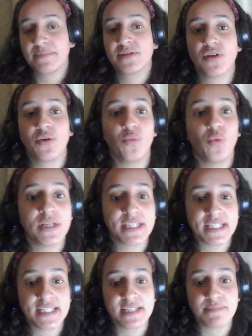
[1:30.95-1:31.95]
So what
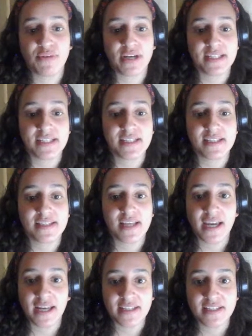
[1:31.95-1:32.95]
is brand
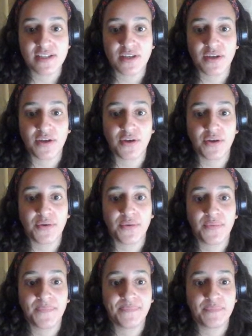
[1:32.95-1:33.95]
design? So
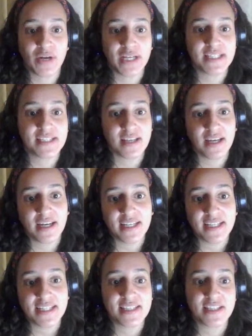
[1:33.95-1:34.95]
brand
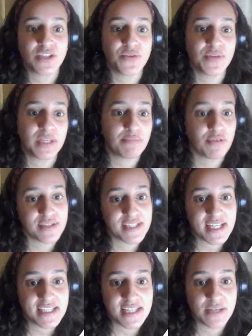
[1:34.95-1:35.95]
design is the unique
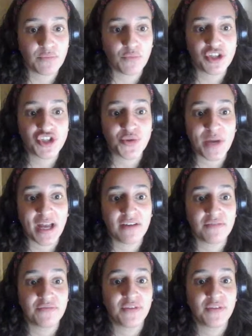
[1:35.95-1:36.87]
process in which you have